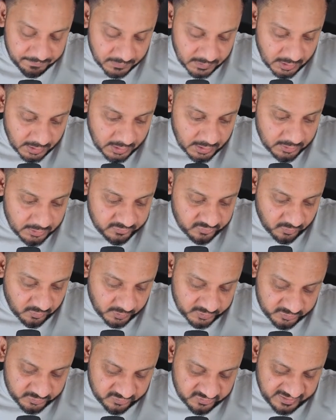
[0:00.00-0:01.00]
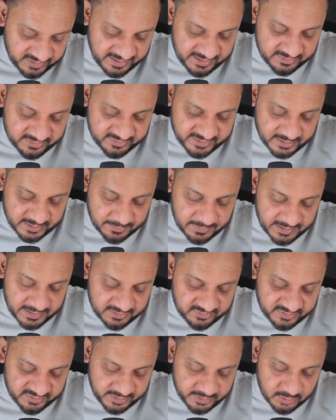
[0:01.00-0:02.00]
So what you say is that
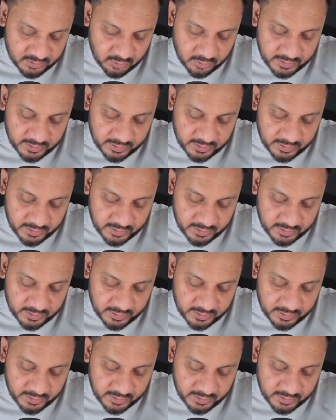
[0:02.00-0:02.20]
placing or